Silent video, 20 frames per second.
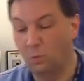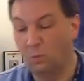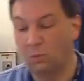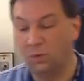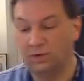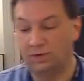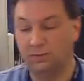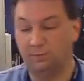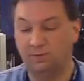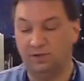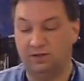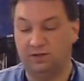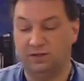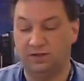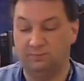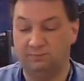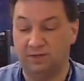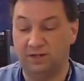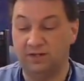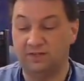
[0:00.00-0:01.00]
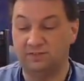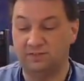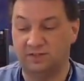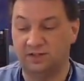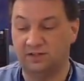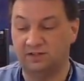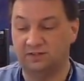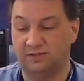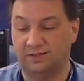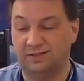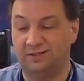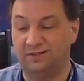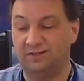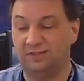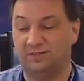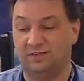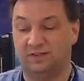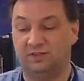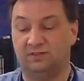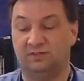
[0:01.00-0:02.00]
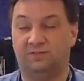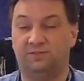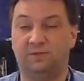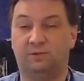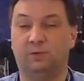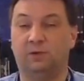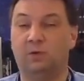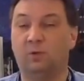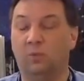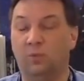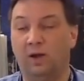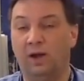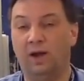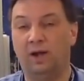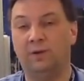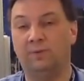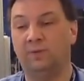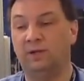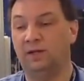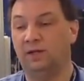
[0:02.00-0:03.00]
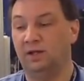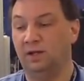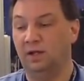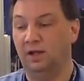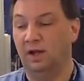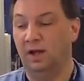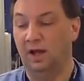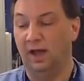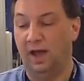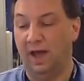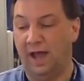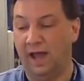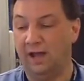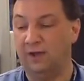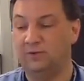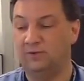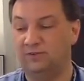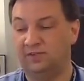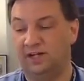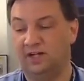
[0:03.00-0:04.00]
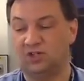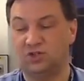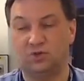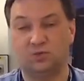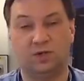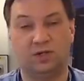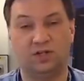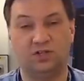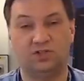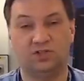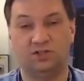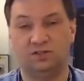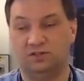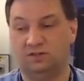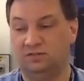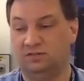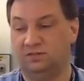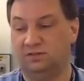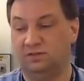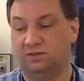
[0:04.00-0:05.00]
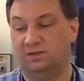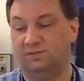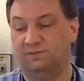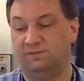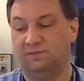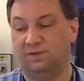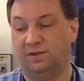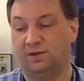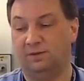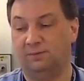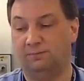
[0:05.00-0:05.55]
One of the biggest things is if you're requiring higher saturations, if